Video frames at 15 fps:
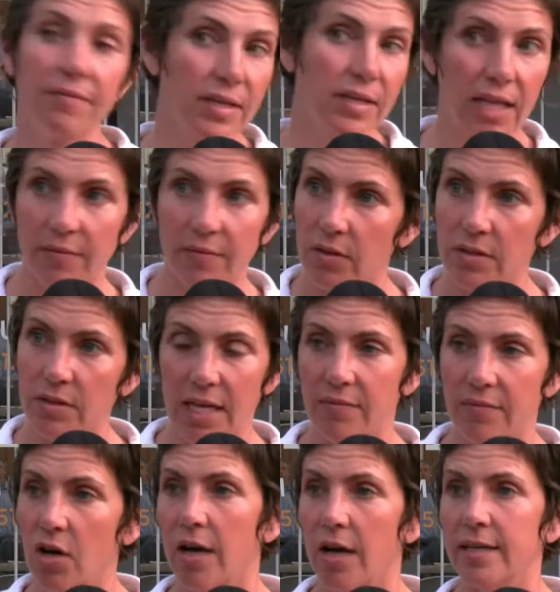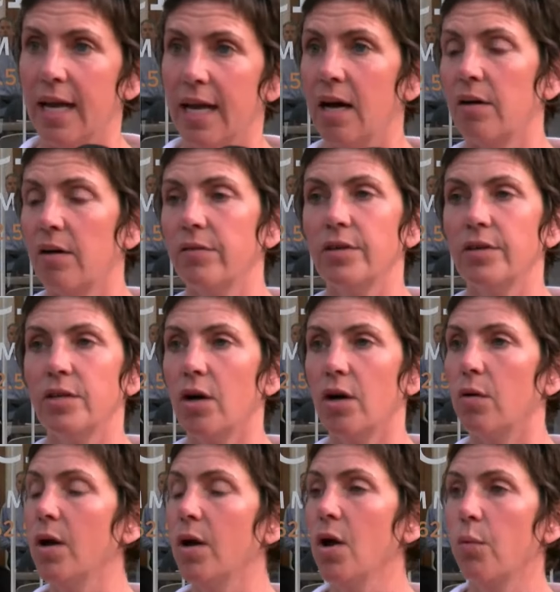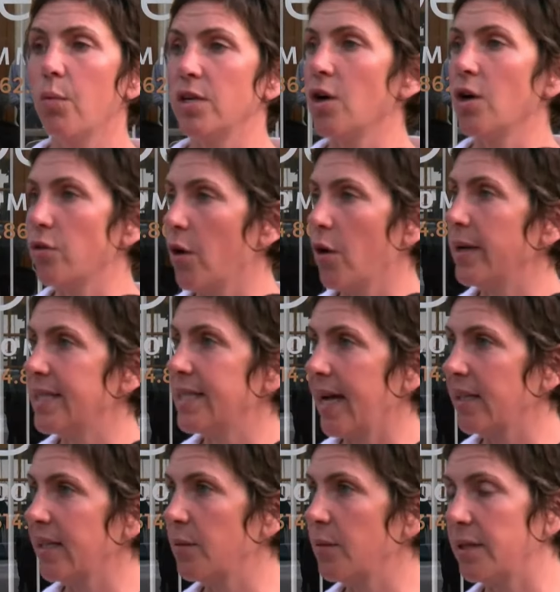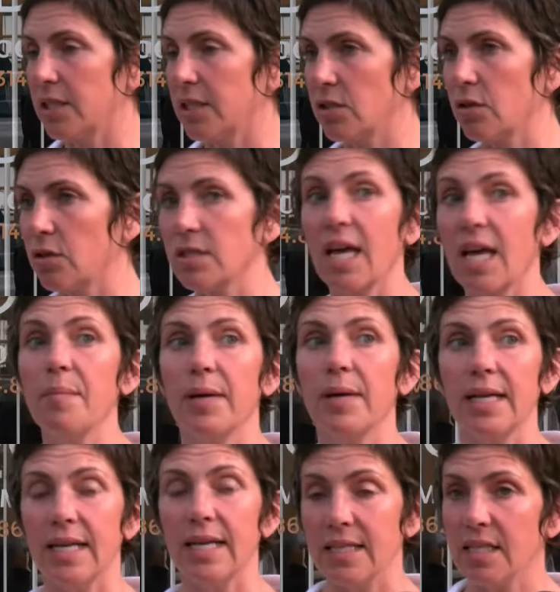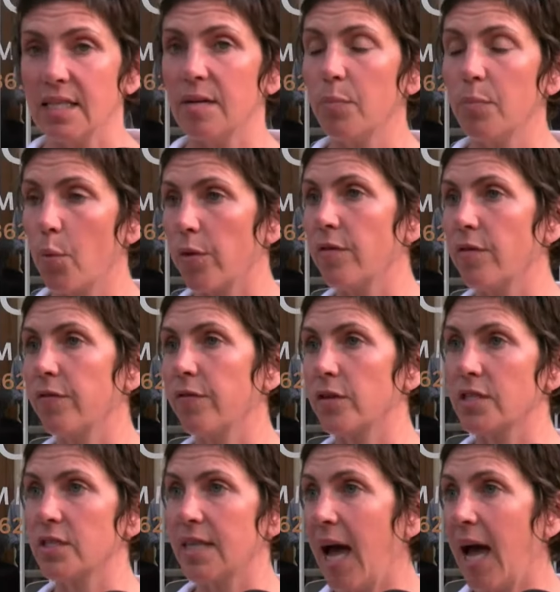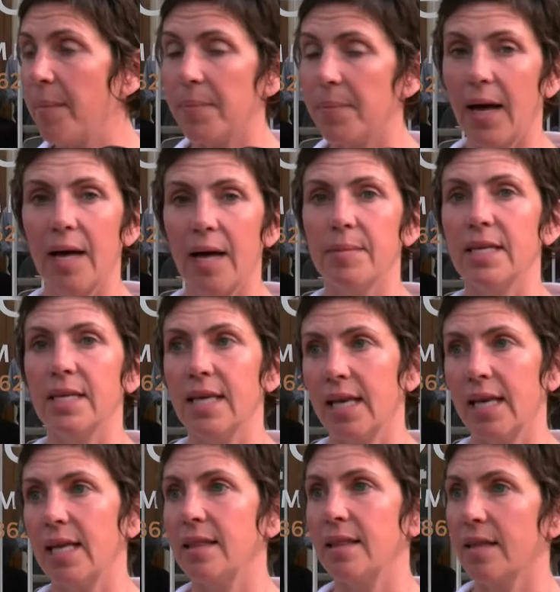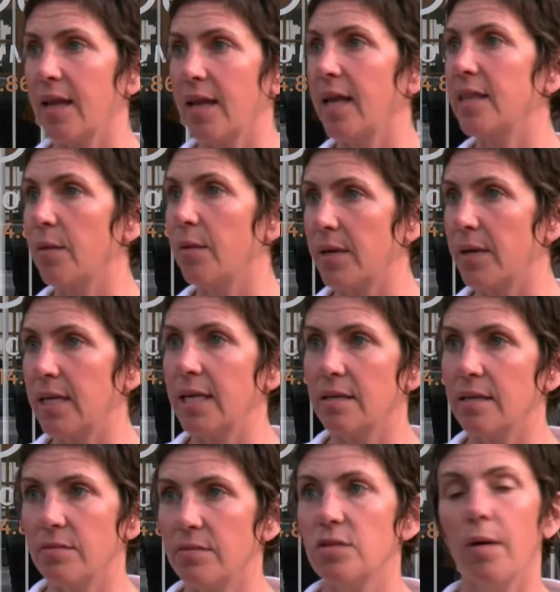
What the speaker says: levels have gone down, we don't know exactly what this looks like, but it is an important first step in getting the aid that we need to our